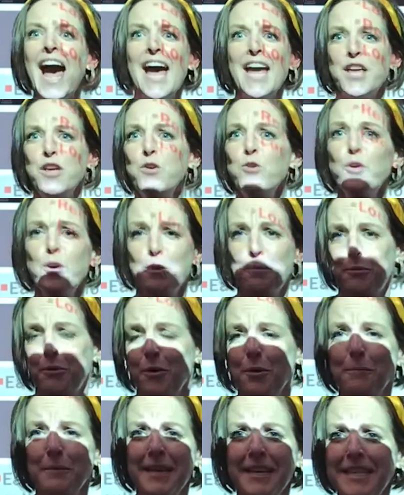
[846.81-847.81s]
You could
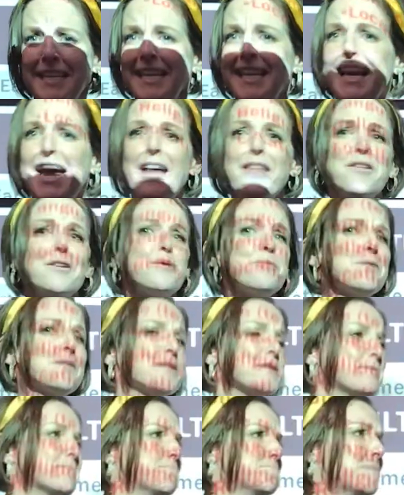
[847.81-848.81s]
put me together with
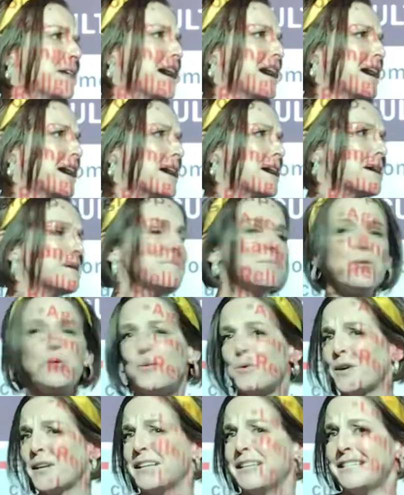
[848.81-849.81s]
a mom
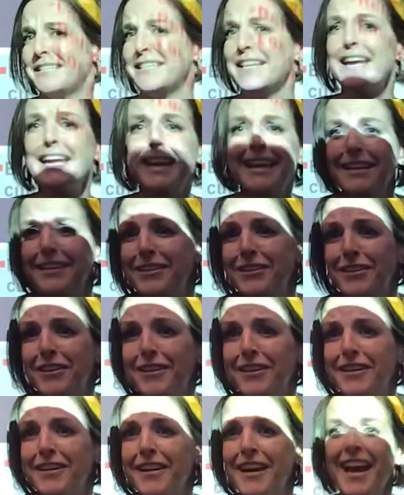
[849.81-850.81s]
or a
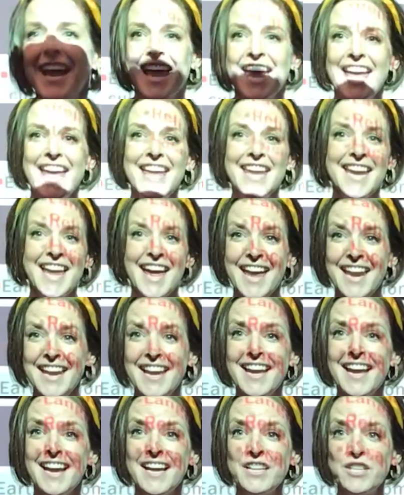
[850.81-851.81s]
teacher in any
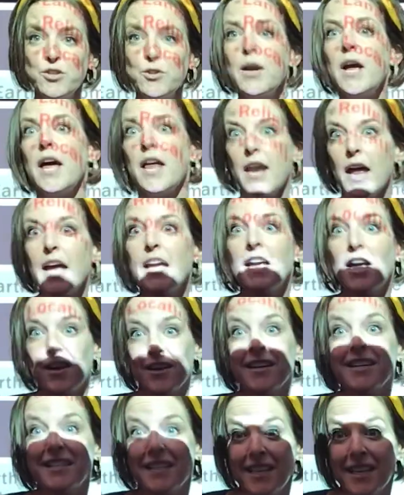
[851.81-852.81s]
country, and I
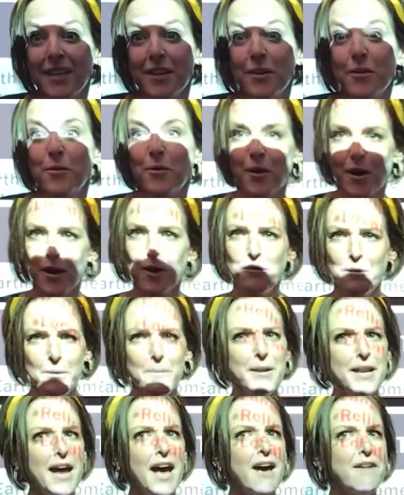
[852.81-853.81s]
guarantee you we
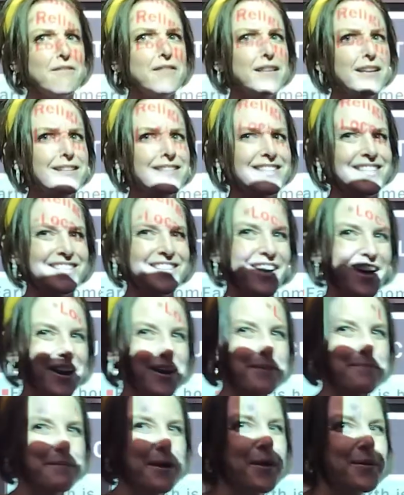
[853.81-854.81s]
would have things to talk
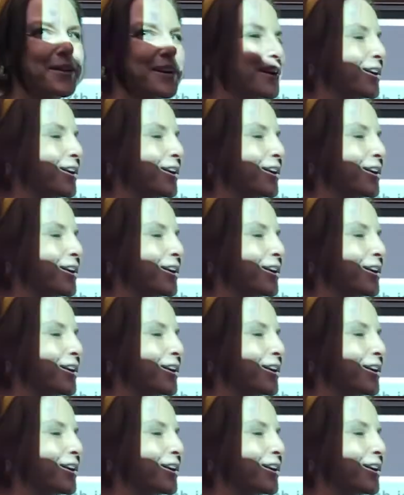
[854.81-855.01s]
about in